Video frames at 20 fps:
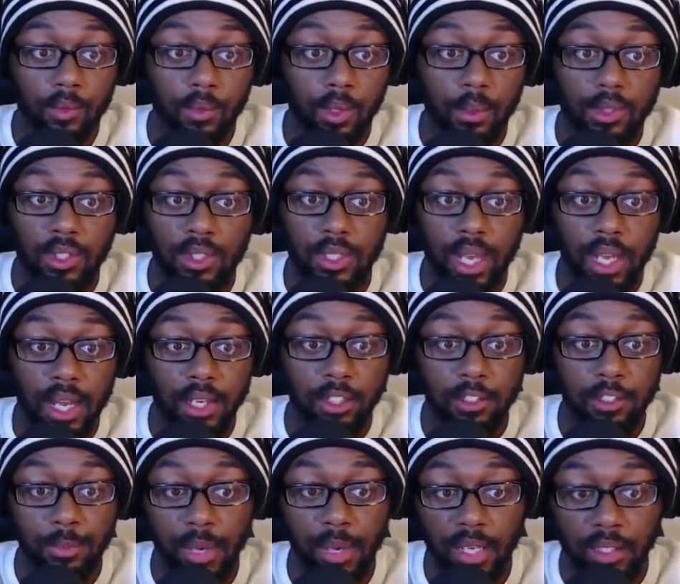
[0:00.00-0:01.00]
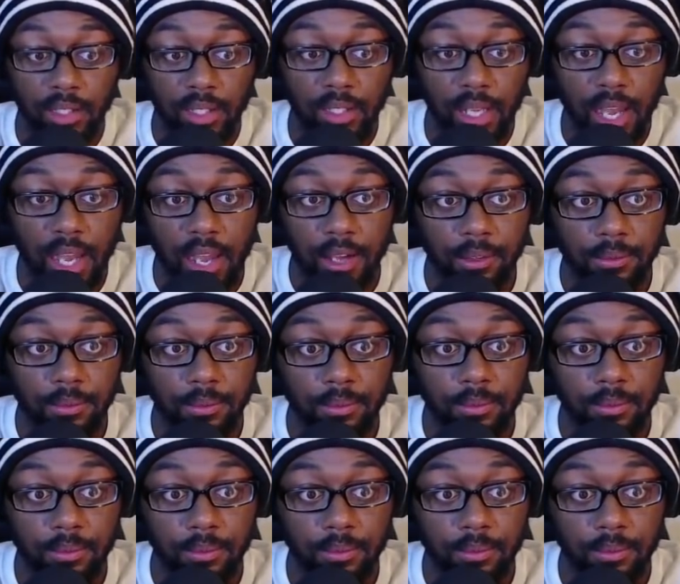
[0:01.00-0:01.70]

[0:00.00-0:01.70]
was not expecting that.